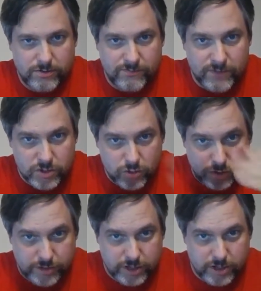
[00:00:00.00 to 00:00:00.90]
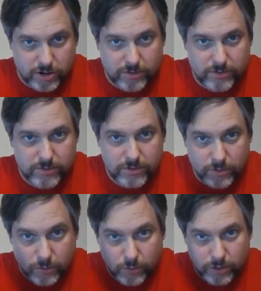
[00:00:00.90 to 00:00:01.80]
visual theater,
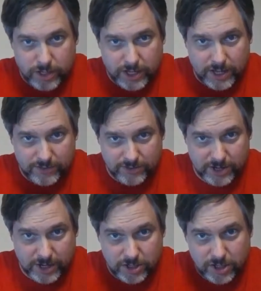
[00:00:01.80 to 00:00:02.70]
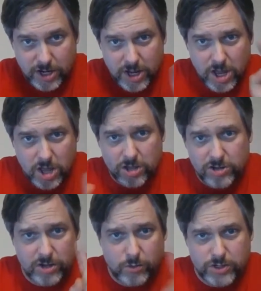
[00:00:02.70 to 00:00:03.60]
you're looking at the stage, you can
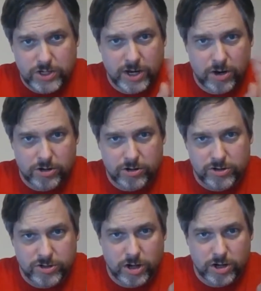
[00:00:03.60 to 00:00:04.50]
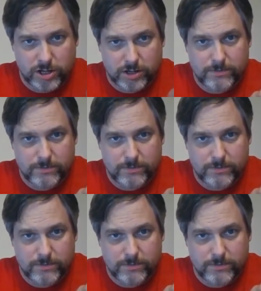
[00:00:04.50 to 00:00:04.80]
see which character is talking.